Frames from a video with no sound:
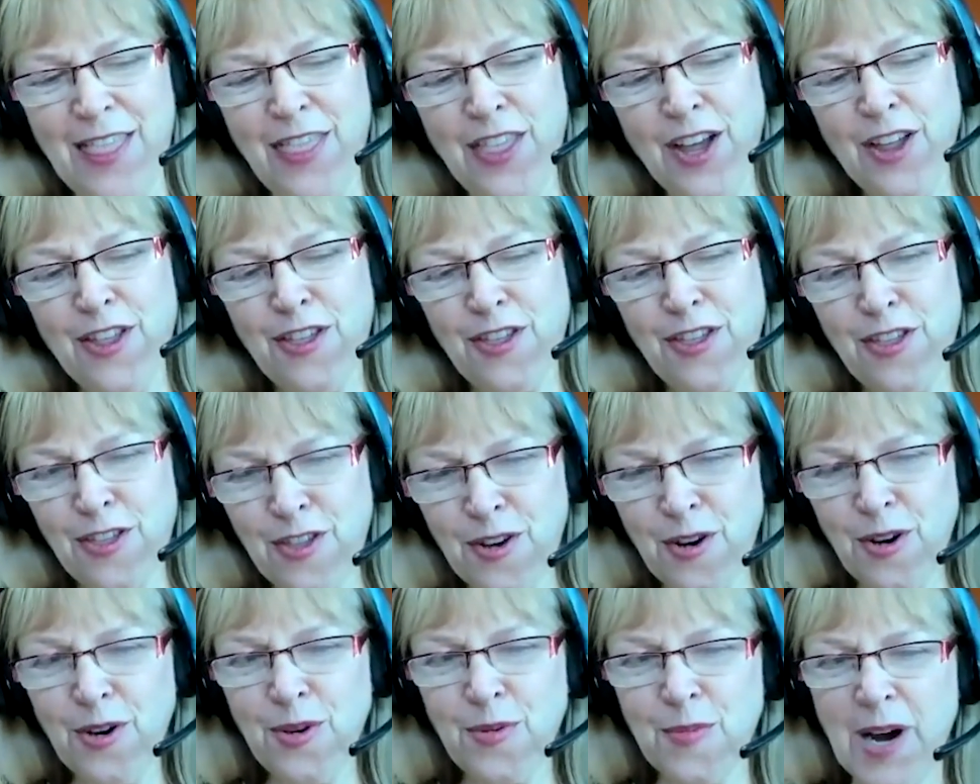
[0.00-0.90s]
The
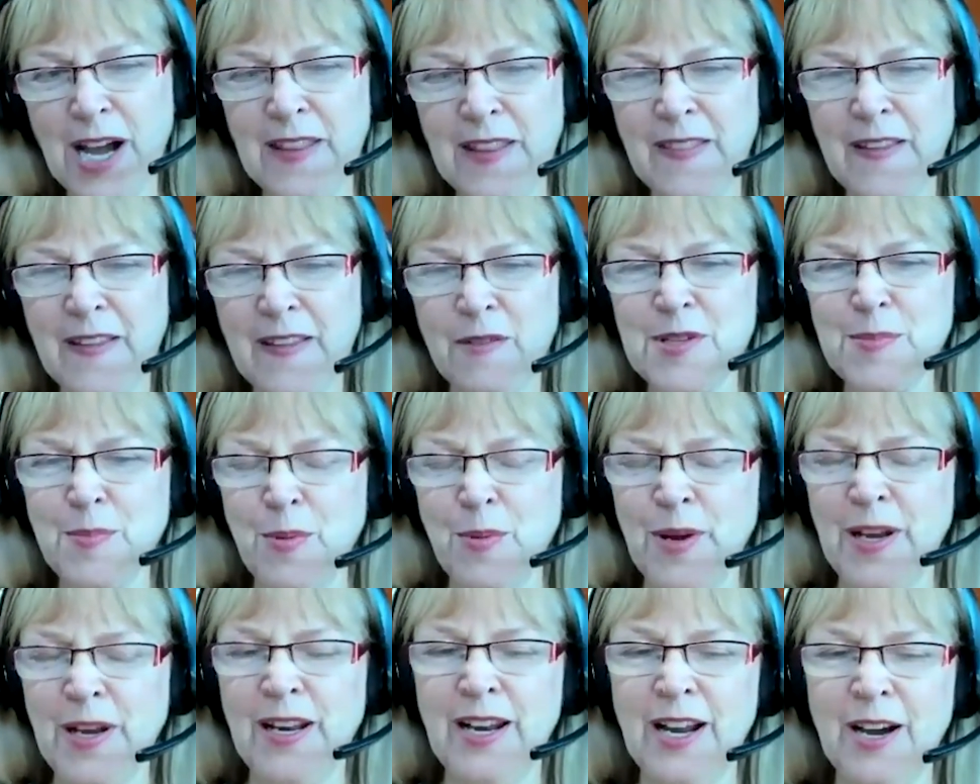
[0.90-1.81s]
third one that was
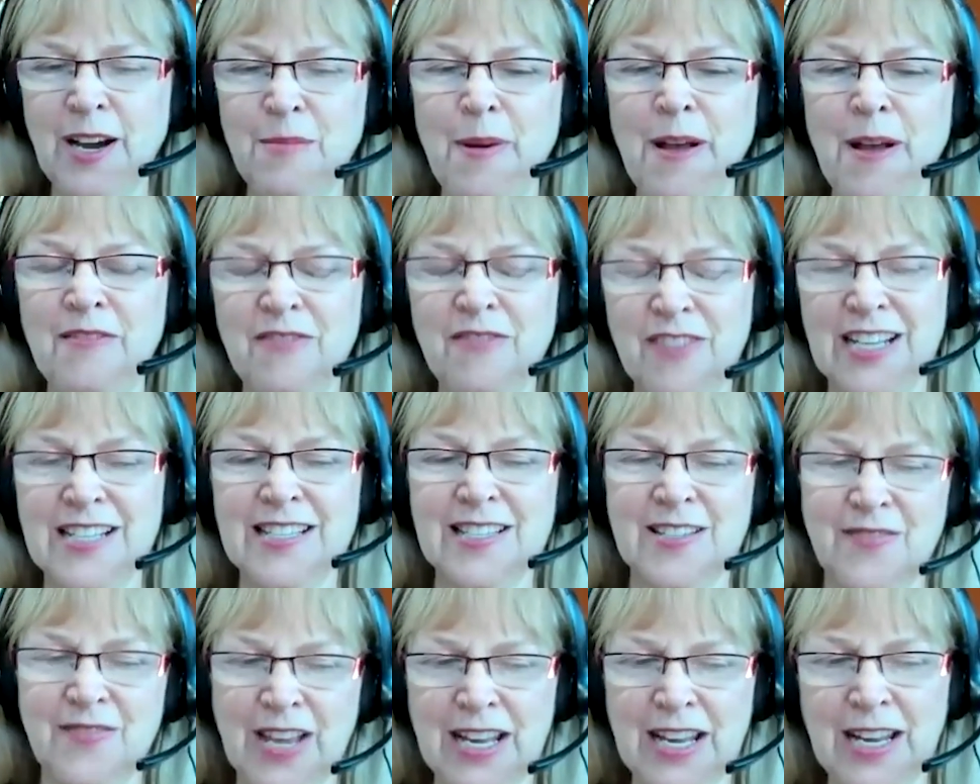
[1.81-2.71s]
pointed out by
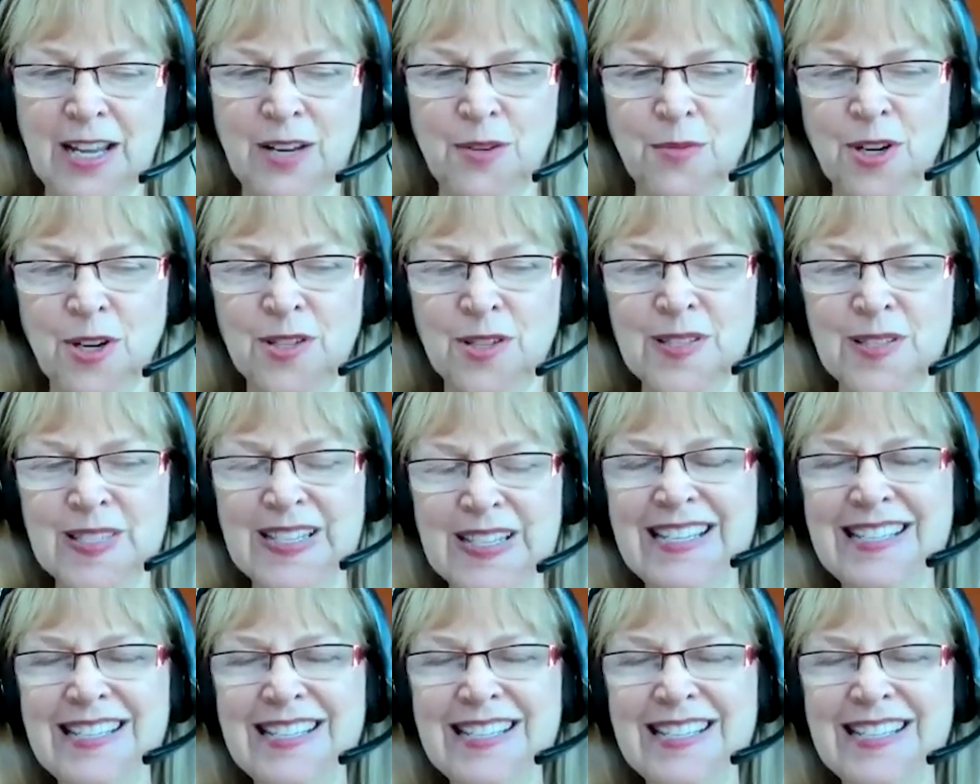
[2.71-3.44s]
Vanessa Van Edwards